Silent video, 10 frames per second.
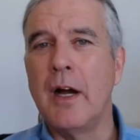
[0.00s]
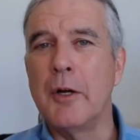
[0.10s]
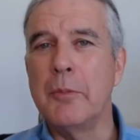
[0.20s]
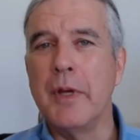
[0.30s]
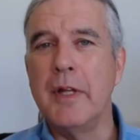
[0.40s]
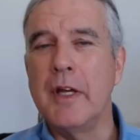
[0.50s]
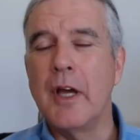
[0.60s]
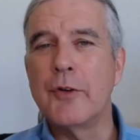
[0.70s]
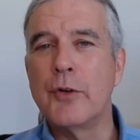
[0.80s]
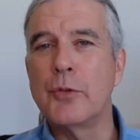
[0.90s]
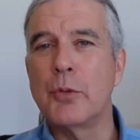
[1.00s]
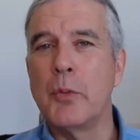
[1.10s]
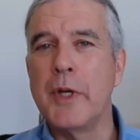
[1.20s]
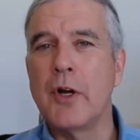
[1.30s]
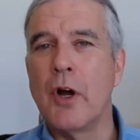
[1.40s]
Um, and the other is
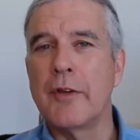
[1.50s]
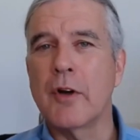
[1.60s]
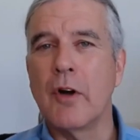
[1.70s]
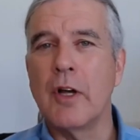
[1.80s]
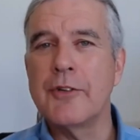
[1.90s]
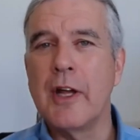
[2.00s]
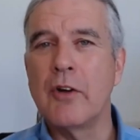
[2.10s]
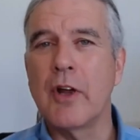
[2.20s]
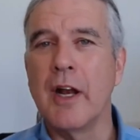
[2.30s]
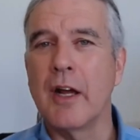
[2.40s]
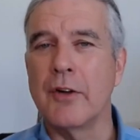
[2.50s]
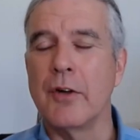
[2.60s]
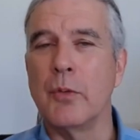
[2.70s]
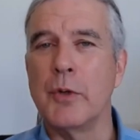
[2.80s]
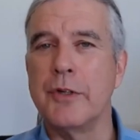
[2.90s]
what we call the Crosstown
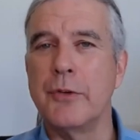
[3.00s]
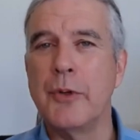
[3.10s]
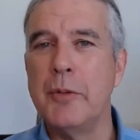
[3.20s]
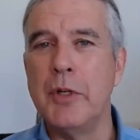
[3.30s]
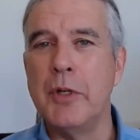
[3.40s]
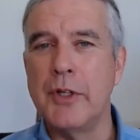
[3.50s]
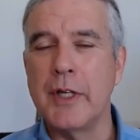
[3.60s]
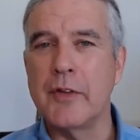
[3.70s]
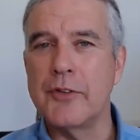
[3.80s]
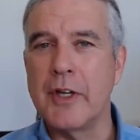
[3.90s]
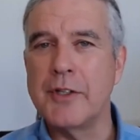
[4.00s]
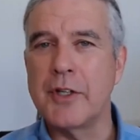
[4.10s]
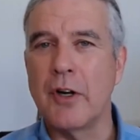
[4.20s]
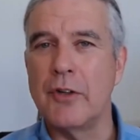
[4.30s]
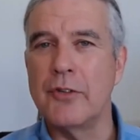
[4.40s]
Connector, which is rebuilding the St.
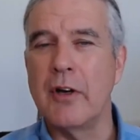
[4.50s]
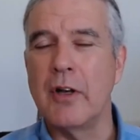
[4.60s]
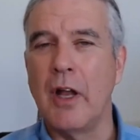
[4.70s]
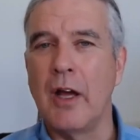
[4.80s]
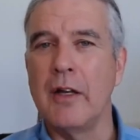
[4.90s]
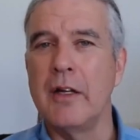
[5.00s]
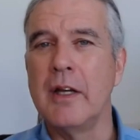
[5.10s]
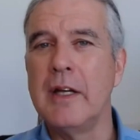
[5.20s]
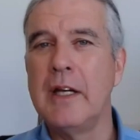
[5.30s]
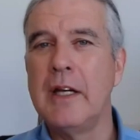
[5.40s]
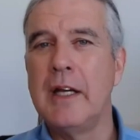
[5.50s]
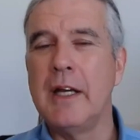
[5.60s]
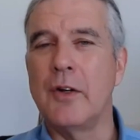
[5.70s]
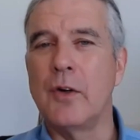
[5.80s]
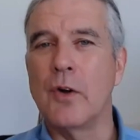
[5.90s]
Charles Airline
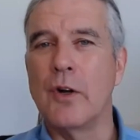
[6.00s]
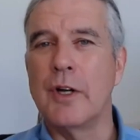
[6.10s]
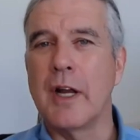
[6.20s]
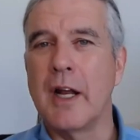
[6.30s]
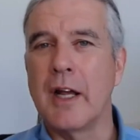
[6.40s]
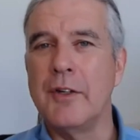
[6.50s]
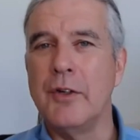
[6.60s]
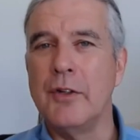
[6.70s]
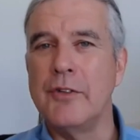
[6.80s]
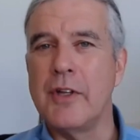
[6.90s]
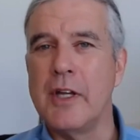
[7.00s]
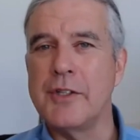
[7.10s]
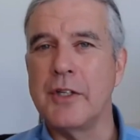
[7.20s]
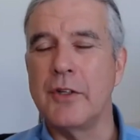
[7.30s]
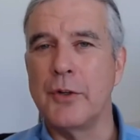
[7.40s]
in order to connect Union
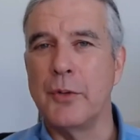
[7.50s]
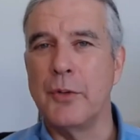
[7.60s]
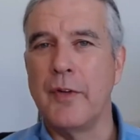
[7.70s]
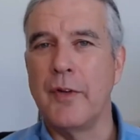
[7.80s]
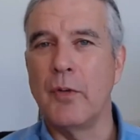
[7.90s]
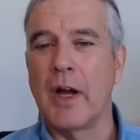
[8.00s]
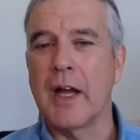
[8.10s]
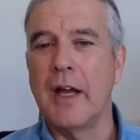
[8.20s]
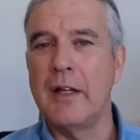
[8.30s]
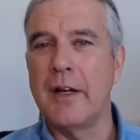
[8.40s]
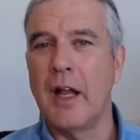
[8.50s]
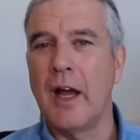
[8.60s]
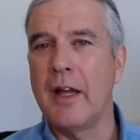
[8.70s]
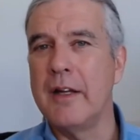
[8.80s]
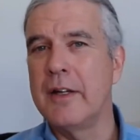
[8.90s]
Station to the Rock Island
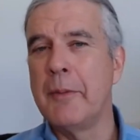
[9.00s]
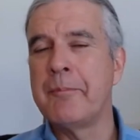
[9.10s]
Line